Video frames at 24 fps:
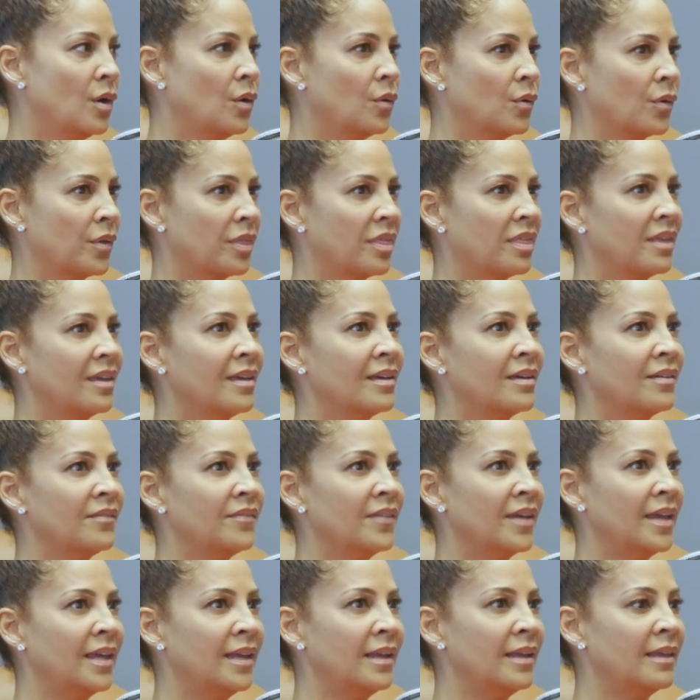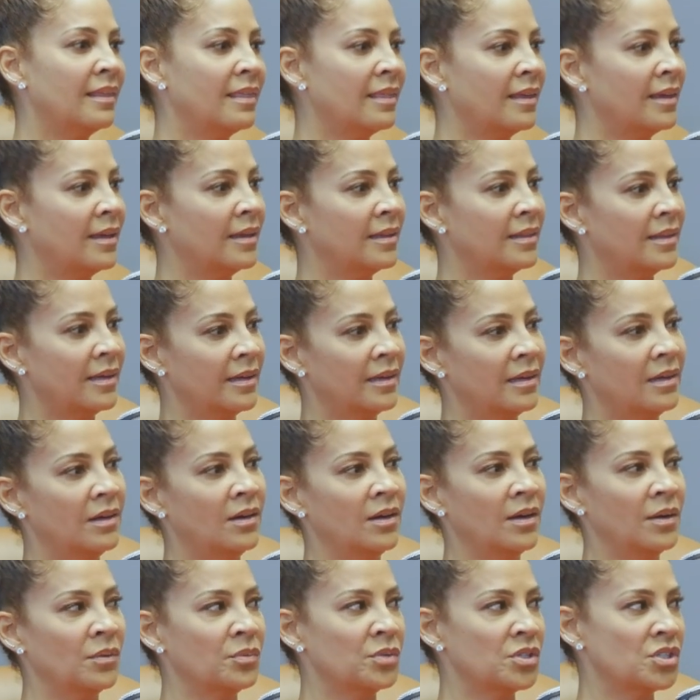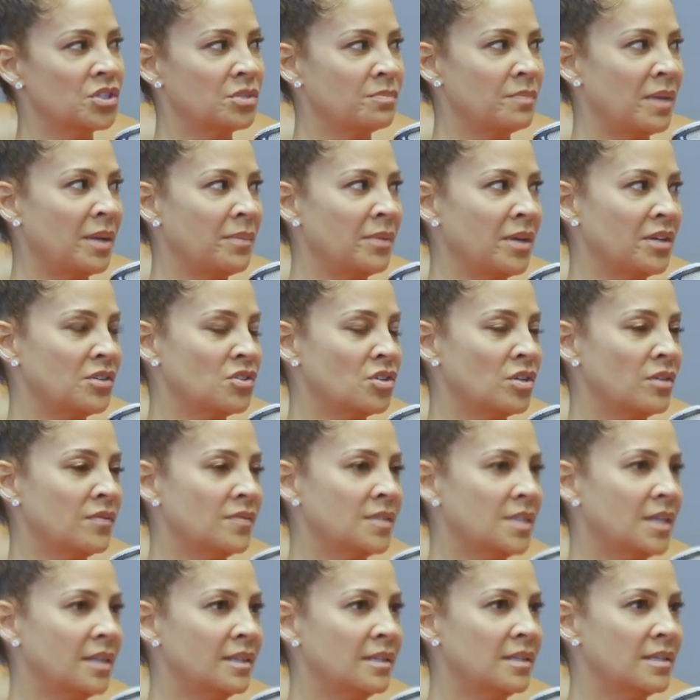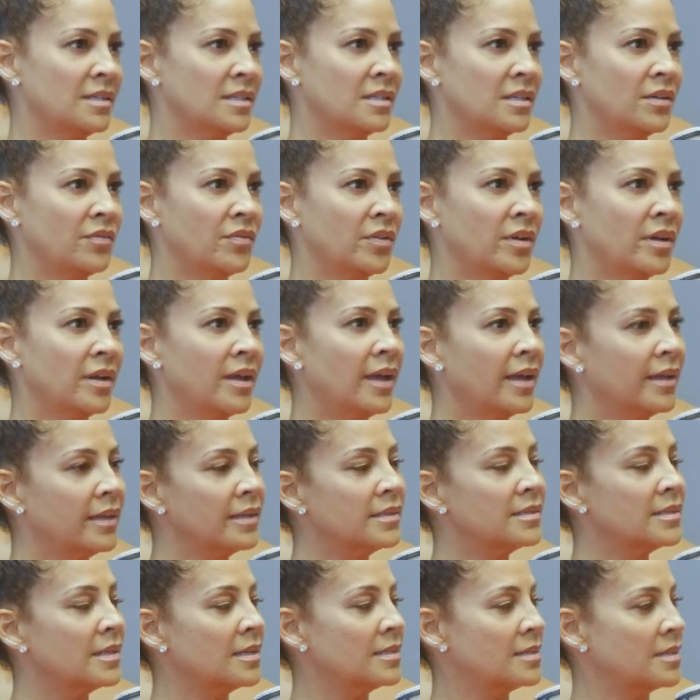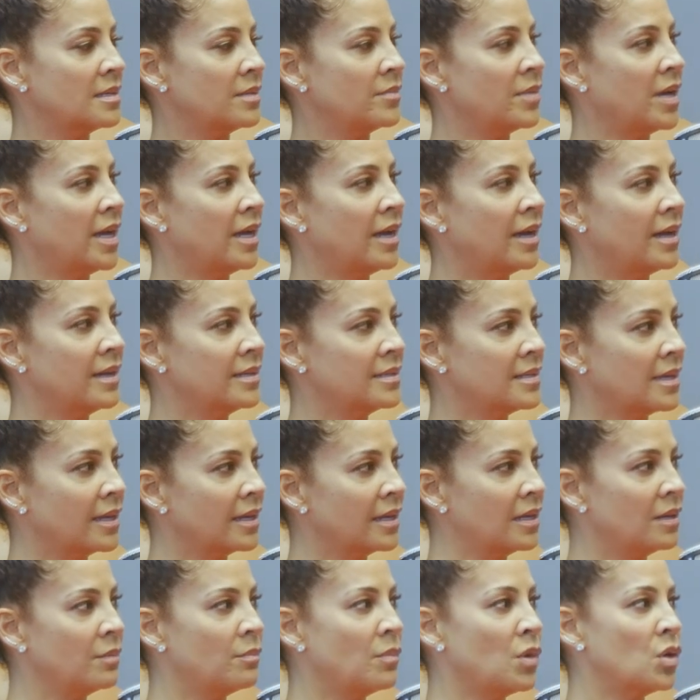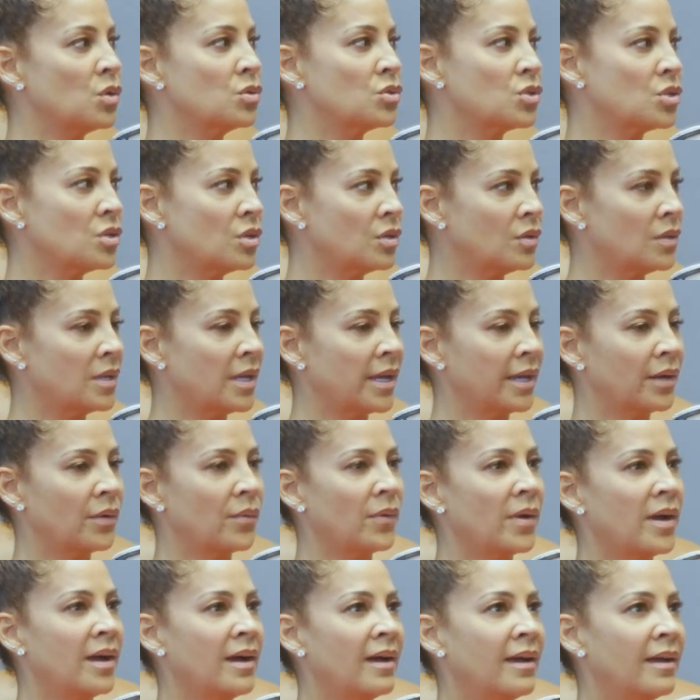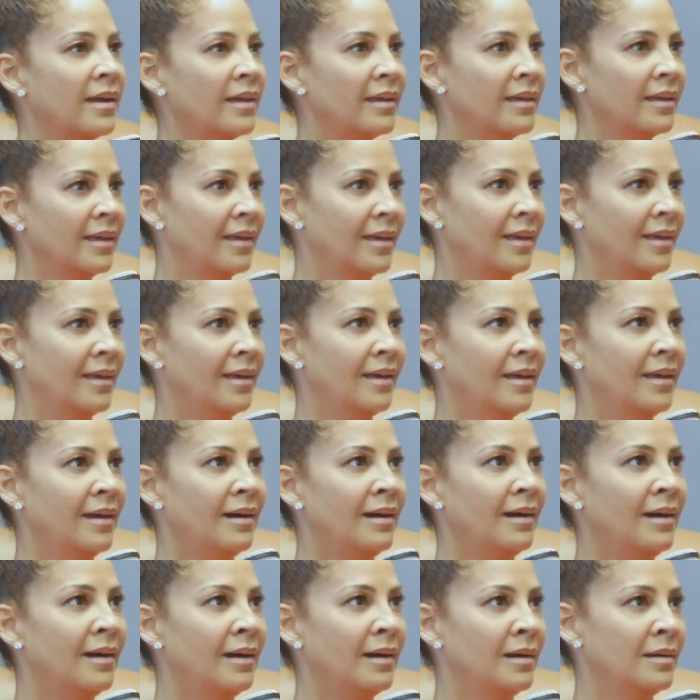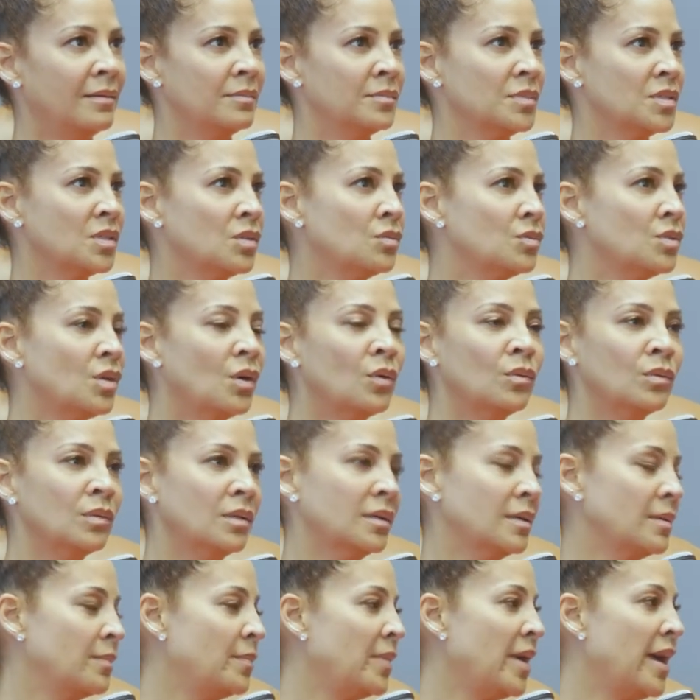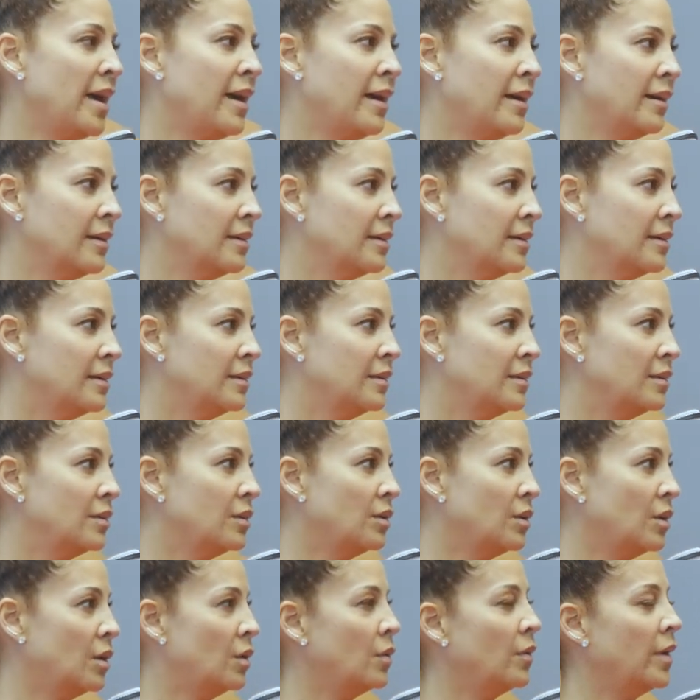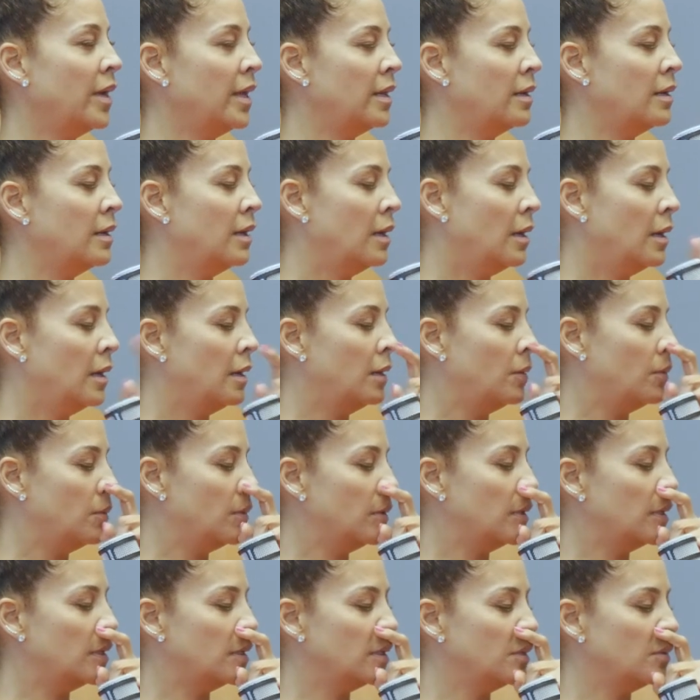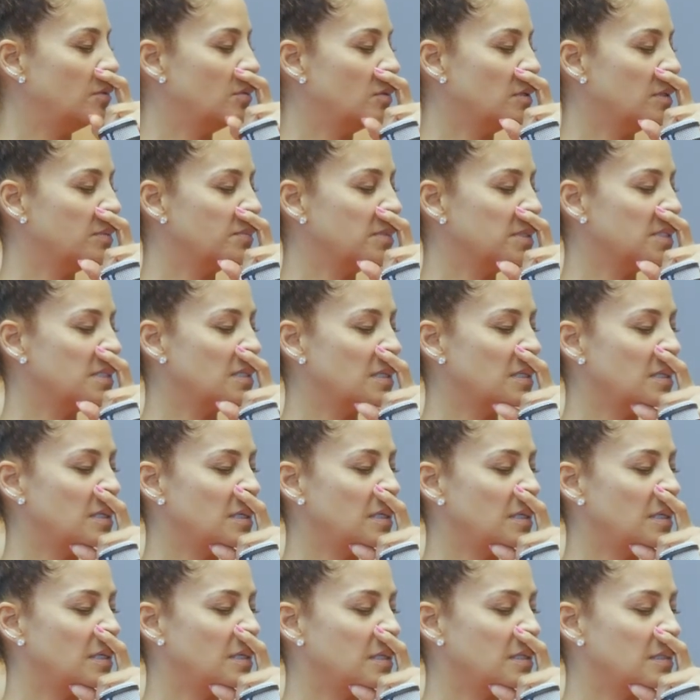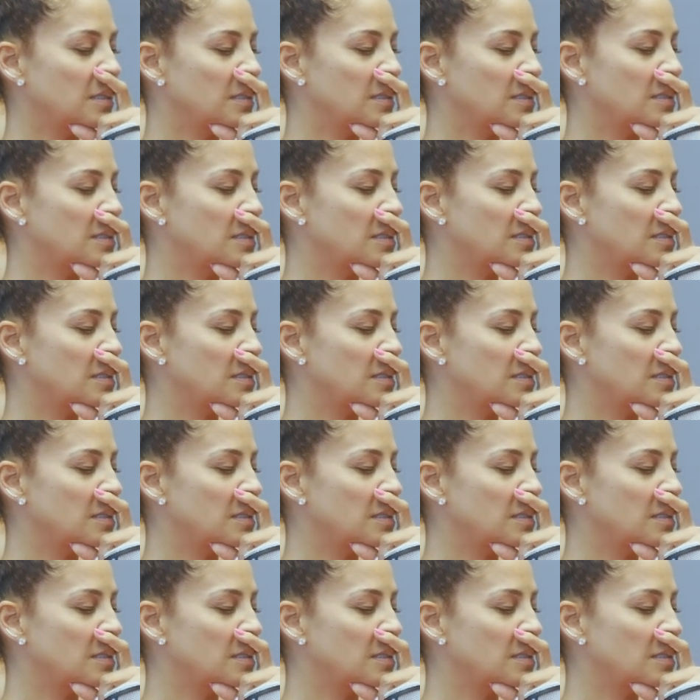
or think of anything like, oh, I wish maybe I should have done this different, I get dust in my eyes. I get yeah. emotional. I cry. Um, so don't look back. Yeah. You know, and what, what was it? Uh,